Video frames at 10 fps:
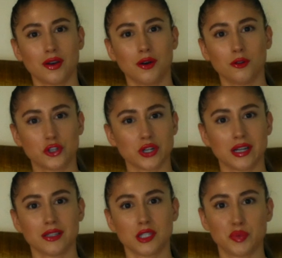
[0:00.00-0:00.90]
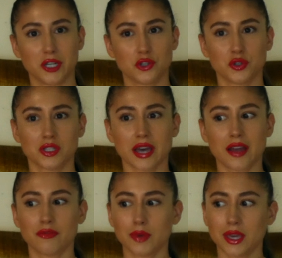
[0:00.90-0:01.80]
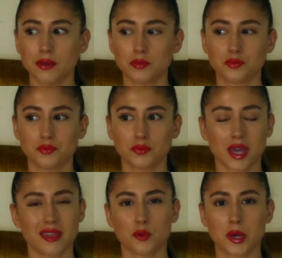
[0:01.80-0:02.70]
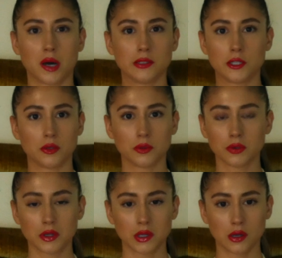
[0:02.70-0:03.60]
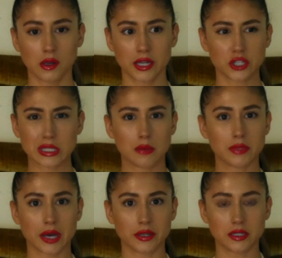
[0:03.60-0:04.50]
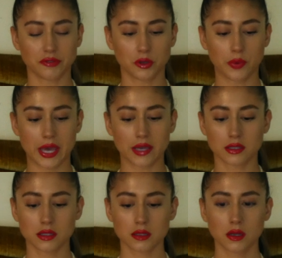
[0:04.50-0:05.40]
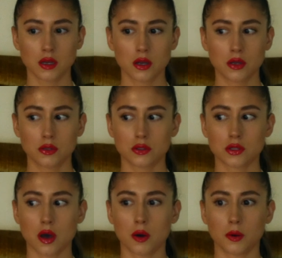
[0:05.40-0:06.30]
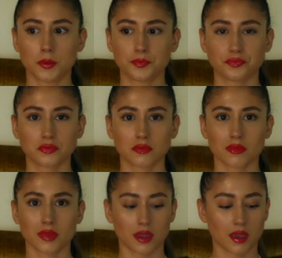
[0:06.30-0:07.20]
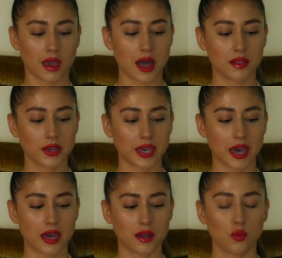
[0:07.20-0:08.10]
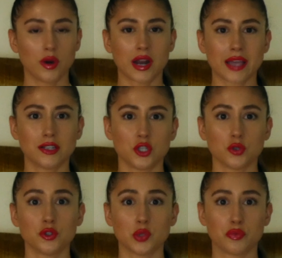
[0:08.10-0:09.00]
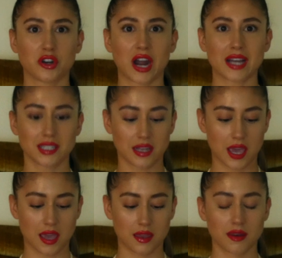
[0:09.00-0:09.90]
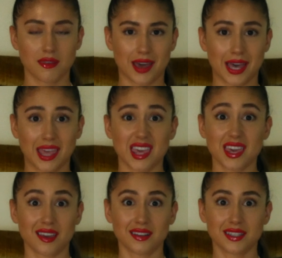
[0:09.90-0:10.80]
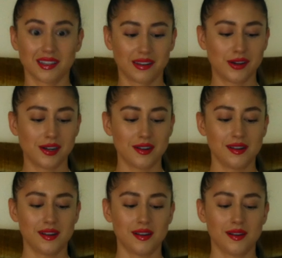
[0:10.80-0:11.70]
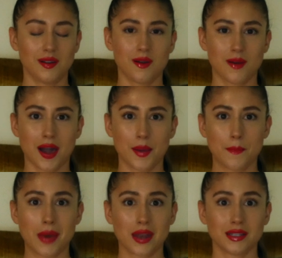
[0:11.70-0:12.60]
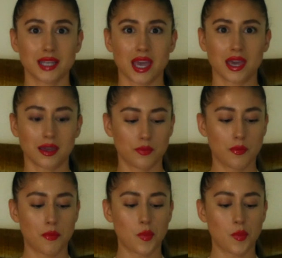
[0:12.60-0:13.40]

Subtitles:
ultra spiritual side of me. I think we all do. It just comes out in different ways. So I look at what I do to procrastinate. I eat. I meditate.